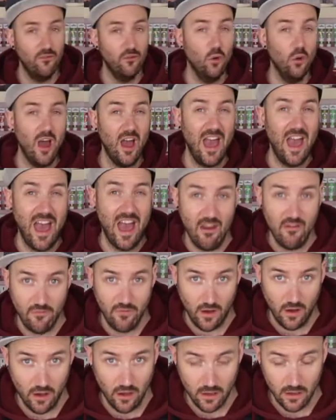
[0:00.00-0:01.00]

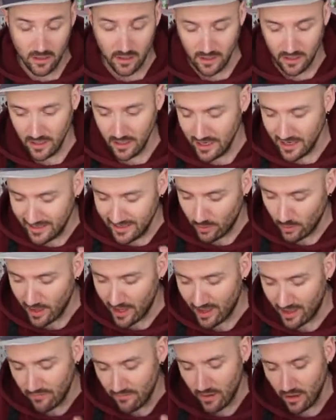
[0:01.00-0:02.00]
forever. Now I
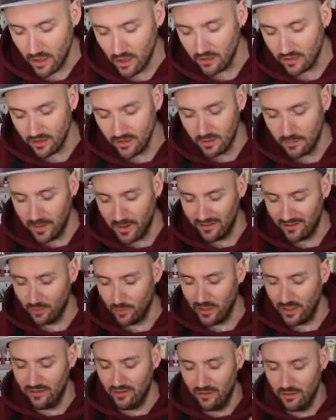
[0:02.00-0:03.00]
have heard that the best
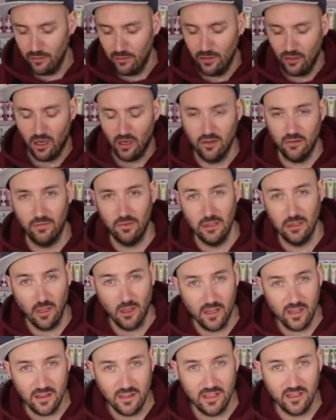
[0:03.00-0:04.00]
way to kind of
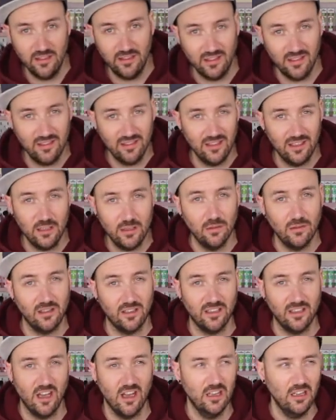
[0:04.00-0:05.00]
line these is to use
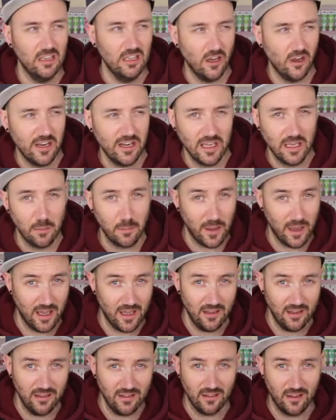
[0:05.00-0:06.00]
like a lining
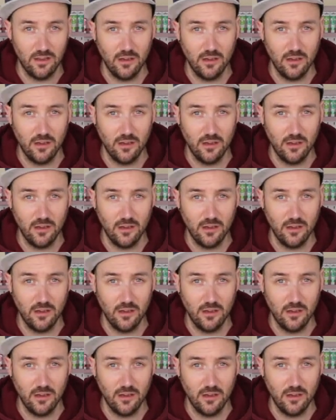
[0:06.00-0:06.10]
paste.